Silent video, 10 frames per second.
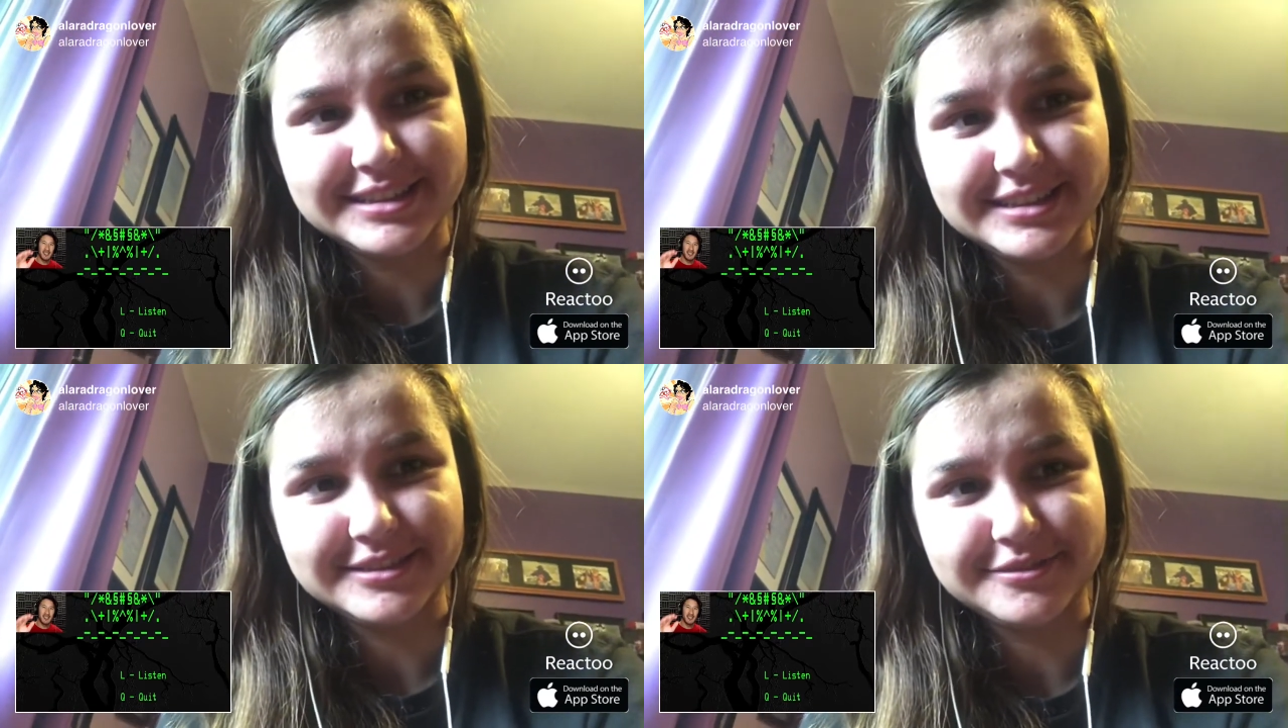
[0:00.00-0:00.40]

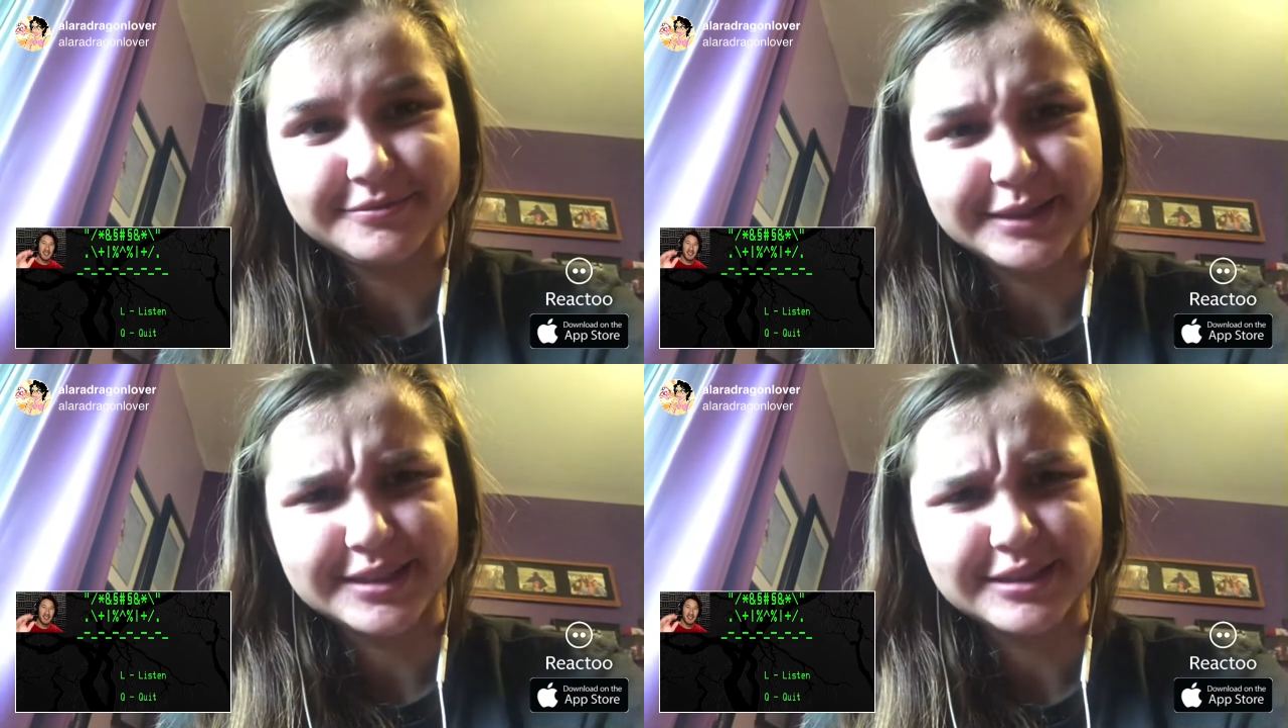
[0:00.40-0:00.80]

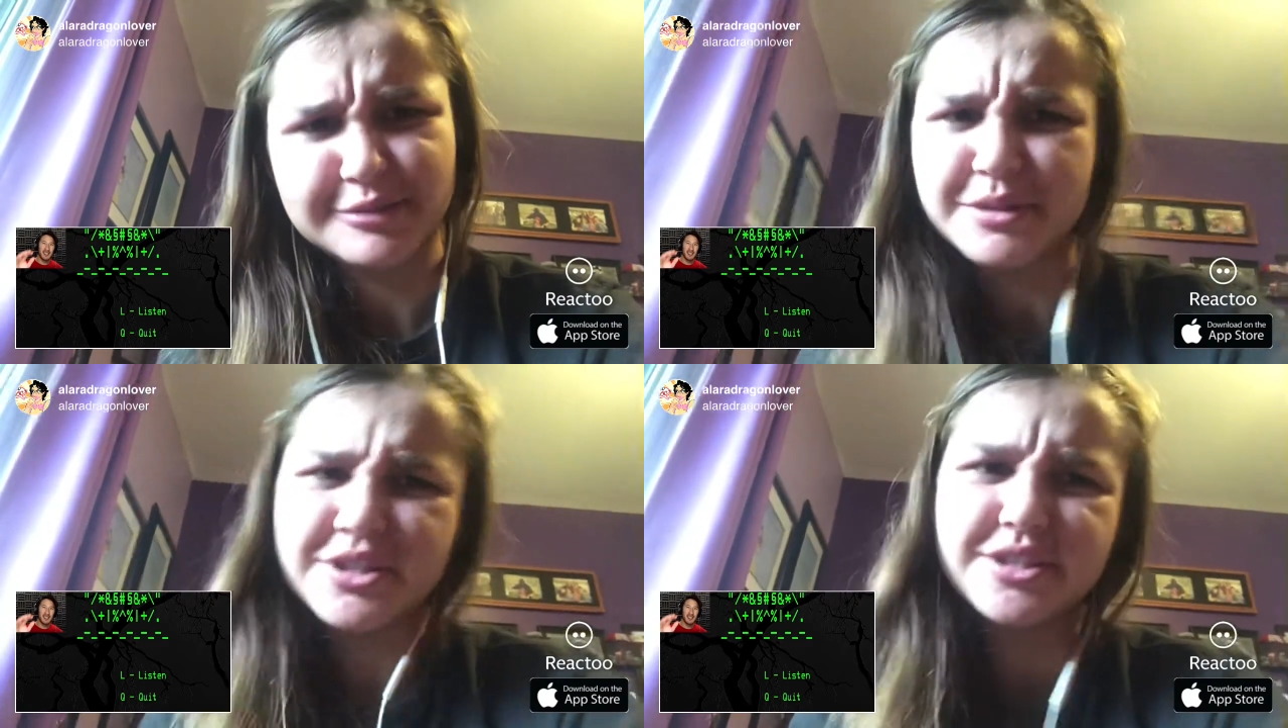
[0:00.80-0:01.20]
if my
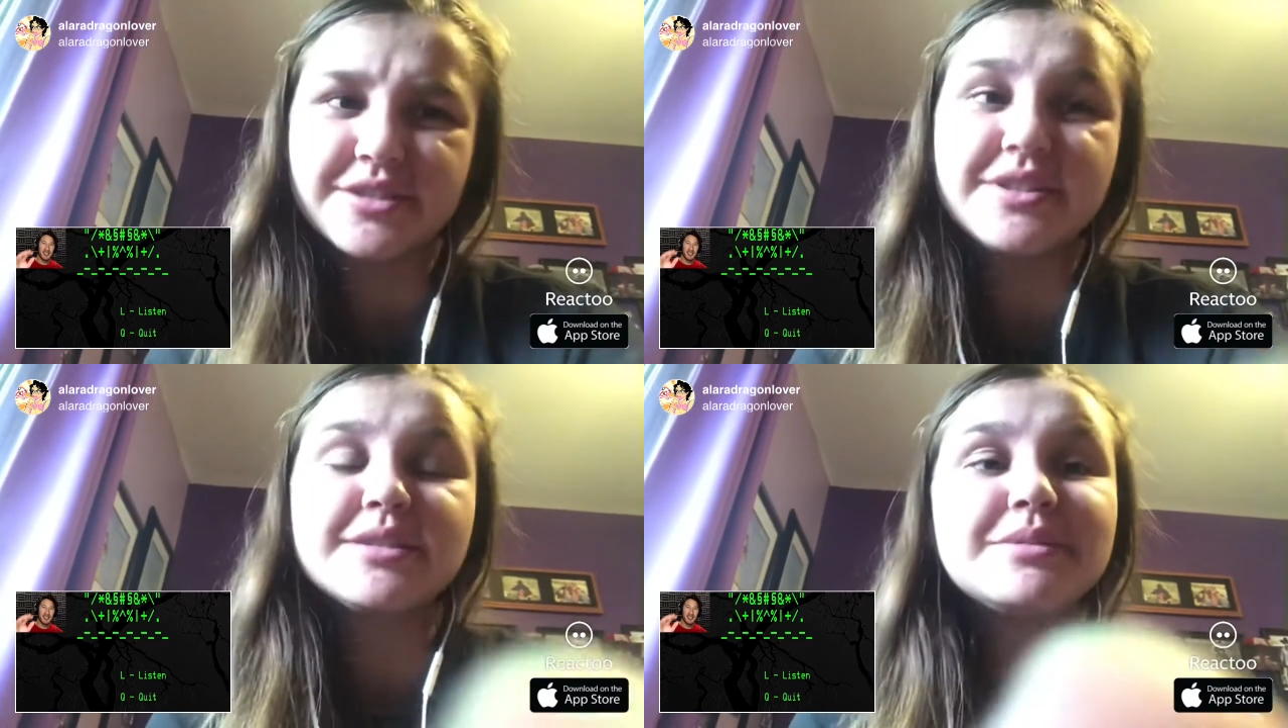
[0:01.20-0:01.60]
suspicions
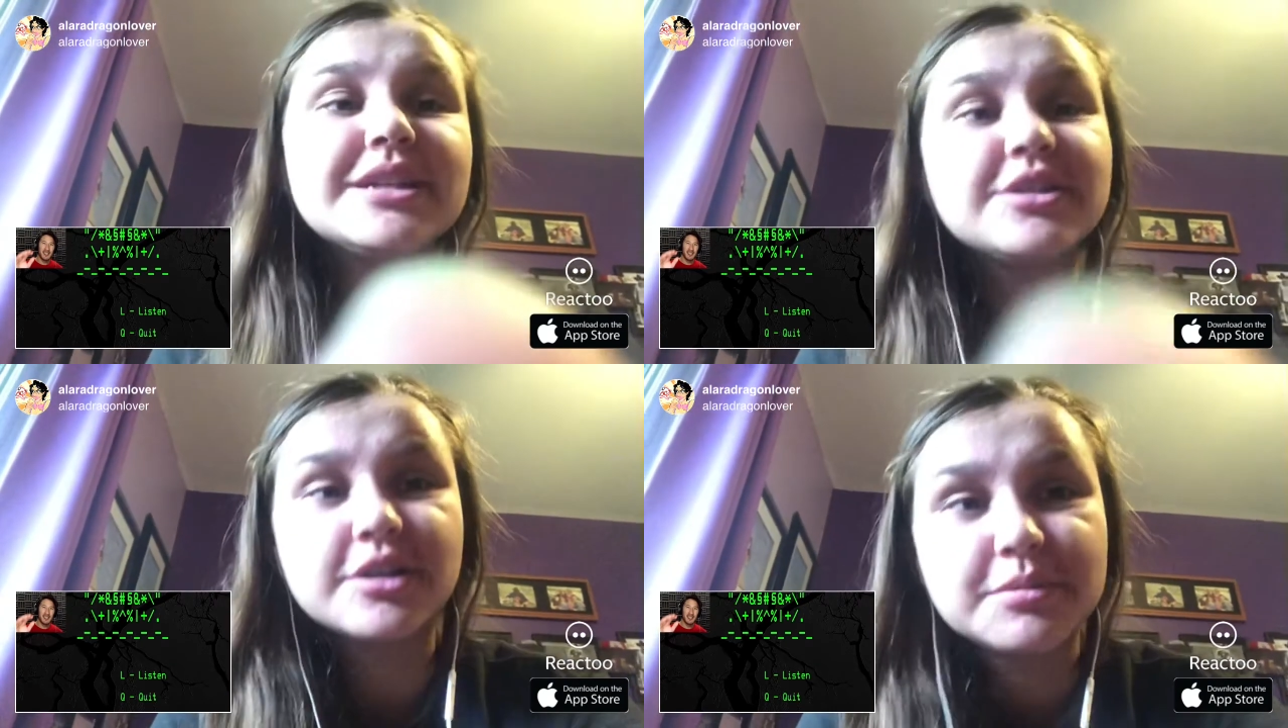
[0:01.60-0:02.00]
of this
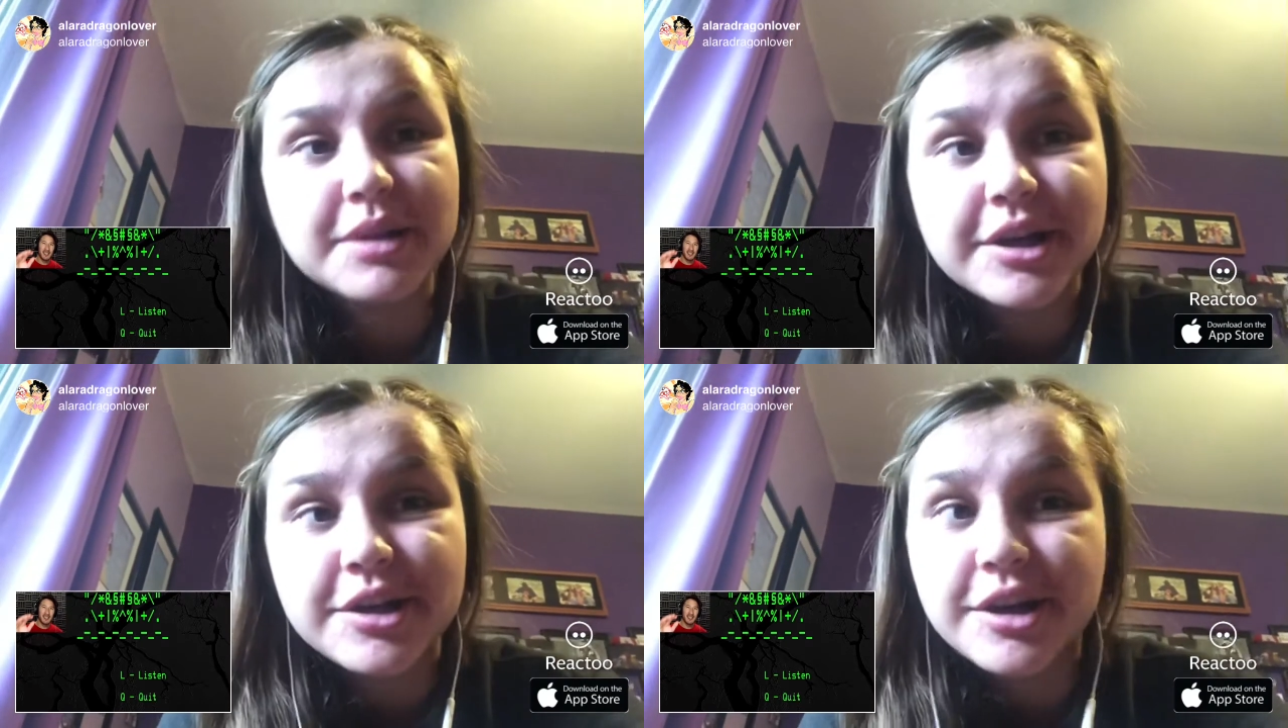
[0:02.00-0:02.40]
being
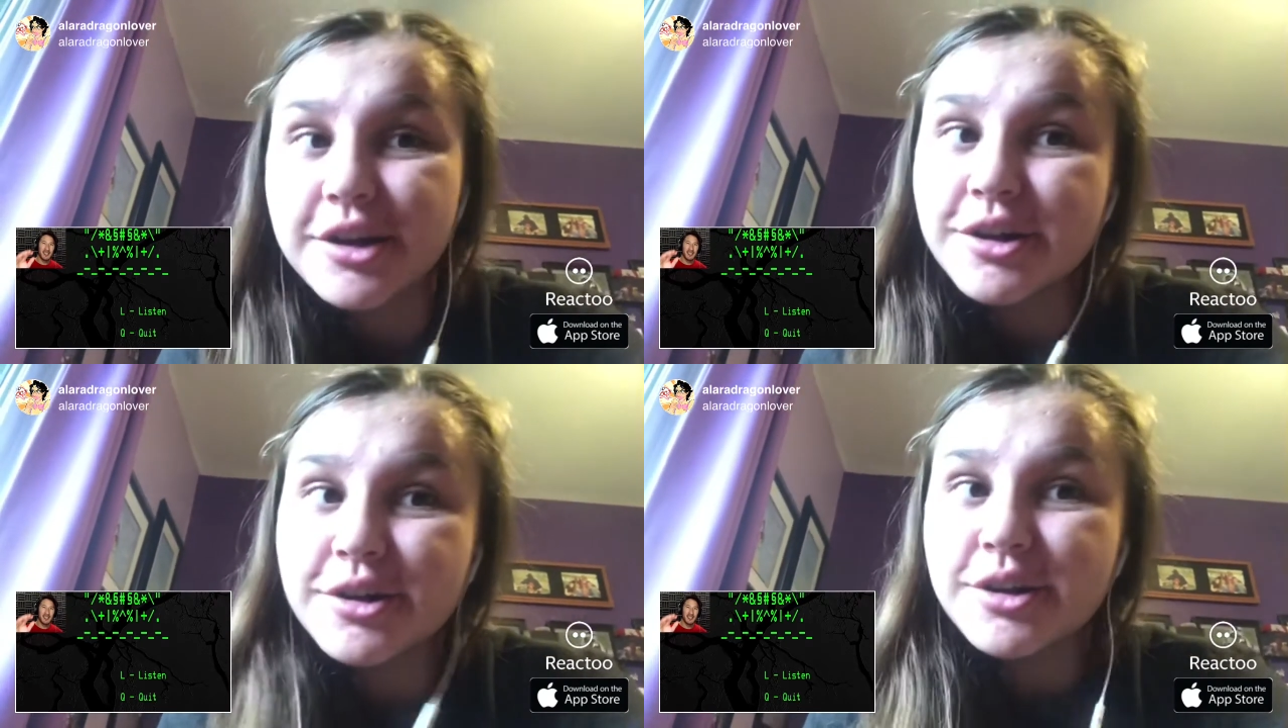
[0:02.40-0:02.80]
Darkiplier
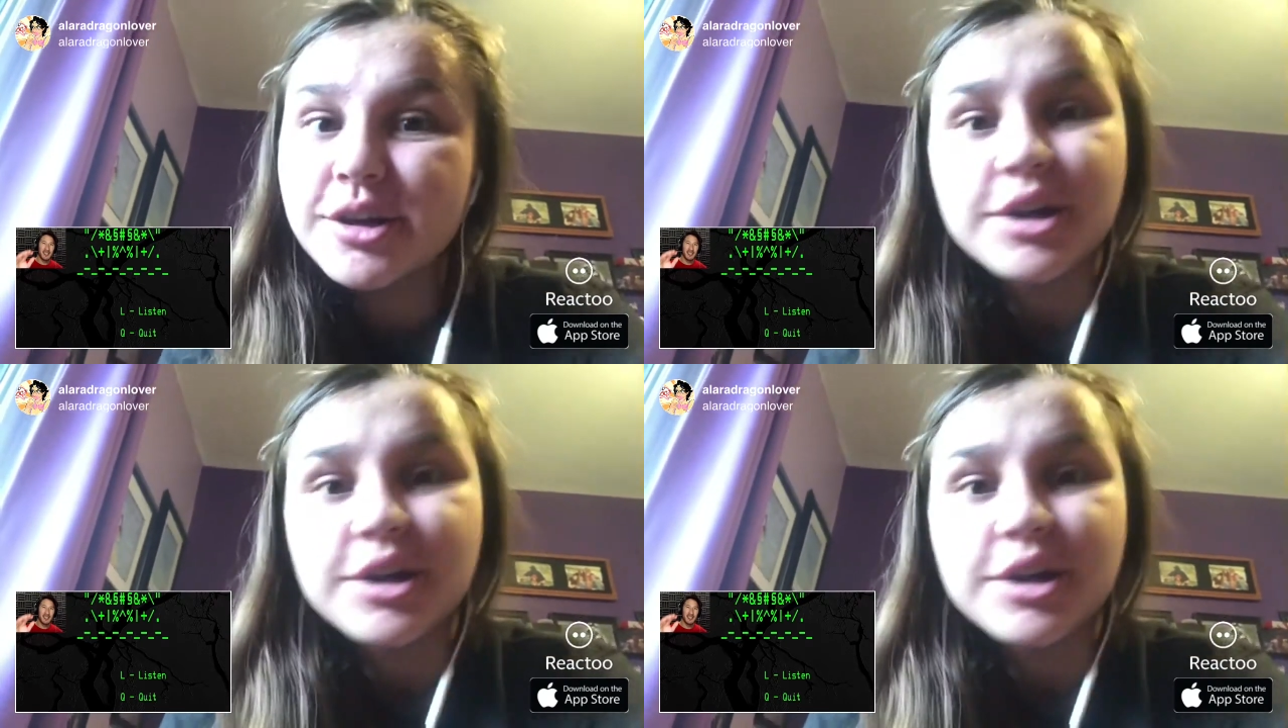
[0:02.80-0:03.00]
are